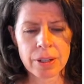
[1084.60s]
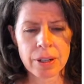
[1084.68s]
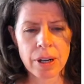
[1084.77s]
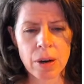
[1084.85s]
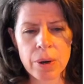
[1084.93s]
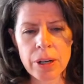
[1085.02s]

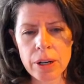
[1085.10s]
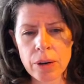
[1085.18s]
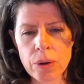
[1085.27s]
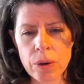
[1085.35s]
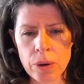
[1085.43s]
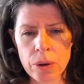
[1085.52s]
I want to
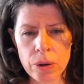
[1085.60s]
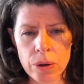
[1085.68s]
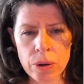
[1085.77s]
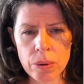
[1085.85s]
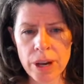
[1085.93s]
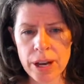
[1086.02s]
know
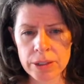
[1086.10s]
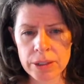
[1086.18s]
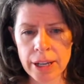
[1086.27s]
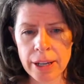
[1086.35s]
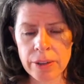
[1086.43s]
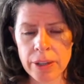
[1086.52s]
who
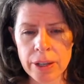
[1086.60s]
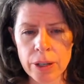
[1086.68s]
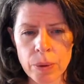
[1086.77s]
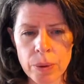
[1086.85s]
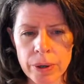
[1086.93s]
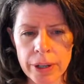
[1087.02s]
assayed the
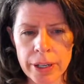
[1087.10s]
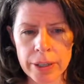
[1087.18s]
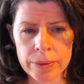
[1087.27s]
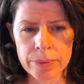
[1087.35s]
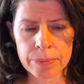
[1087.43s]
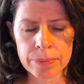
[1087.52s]
inquiry
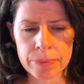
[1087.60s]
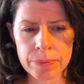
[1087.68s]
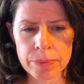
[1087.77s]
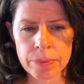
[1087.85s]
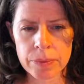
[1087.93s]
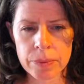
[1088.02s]

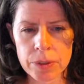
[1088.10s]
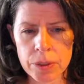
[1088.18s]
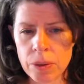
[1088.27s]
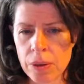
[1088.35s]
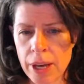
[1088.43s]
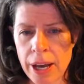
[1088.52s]

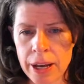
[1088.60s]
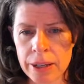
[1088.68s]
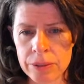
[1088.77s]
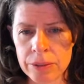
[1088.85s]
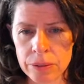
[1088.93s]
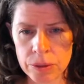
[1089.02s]
tooth
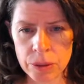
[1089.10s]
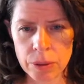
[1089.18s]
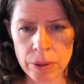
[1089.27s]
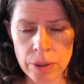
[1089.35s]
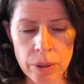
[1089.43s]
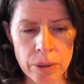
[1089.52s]
had to do
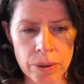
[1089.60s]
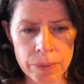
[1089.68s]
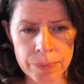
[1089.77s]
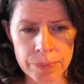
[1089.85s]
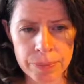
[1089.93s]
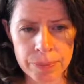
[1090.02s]
with you
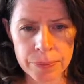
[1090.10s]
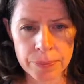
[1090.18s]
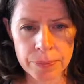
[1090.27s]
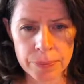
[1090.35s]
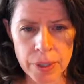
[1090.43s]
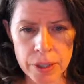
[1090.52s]

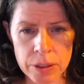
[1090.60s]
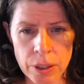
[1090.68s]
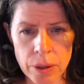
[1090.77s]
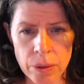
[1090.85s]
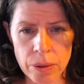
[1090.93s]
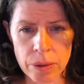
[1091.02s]
as an
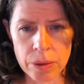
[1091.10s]
oath.